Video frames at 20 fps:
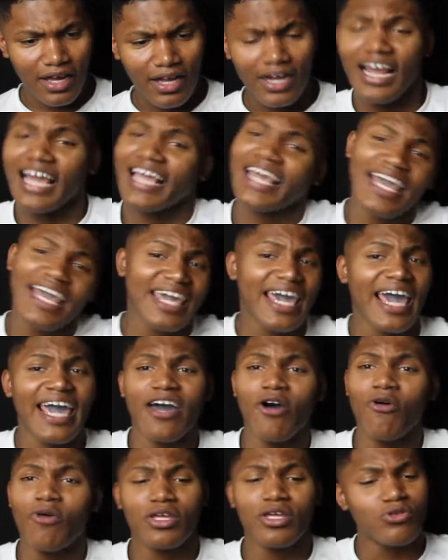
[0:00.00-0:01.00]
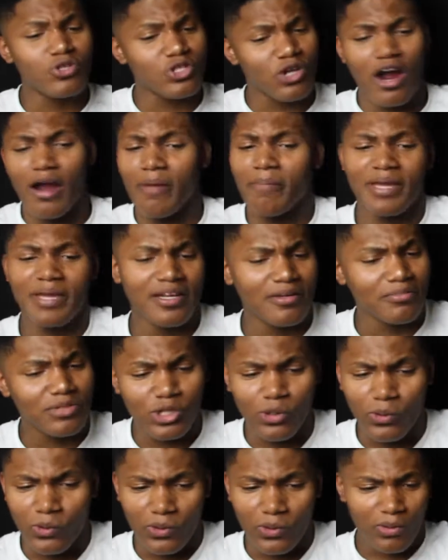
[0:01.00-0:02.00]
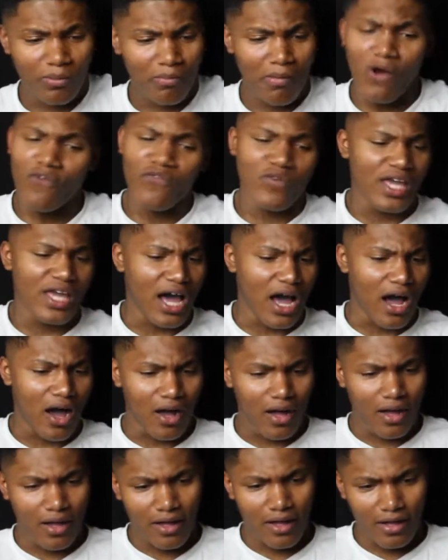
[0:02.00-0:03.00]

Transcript: Now get KO when you start beating them too. Both of y'all.